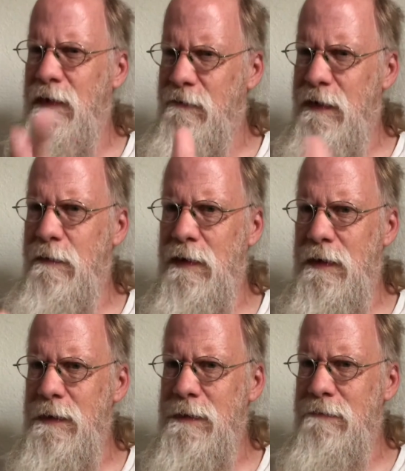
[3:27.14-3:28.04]
$5,
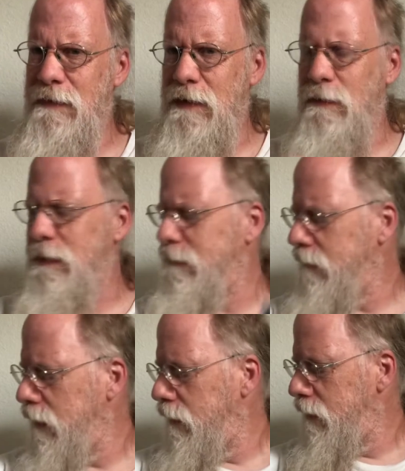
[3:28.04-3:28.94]
I think it was.
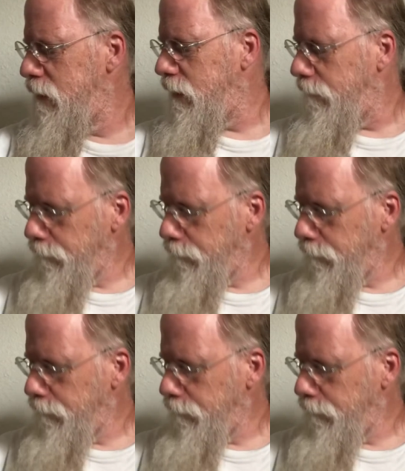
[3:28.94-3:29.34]
So,